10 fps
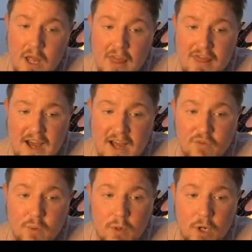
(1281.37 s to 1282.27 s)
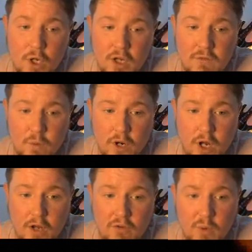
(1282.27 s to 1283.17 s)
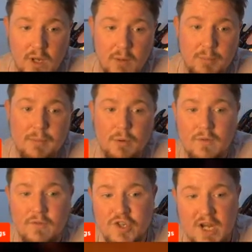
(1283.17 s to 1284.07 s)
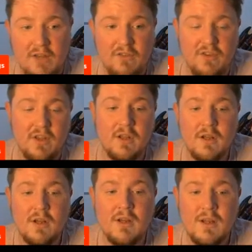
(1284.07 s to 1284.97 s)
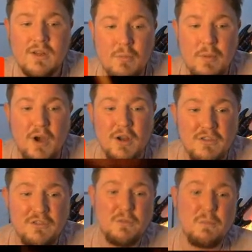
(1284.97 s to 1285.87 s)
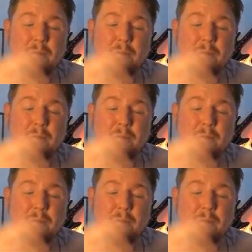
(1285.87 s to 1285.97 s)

That is what we're looking for now as well. People who have a chance, and to be honest,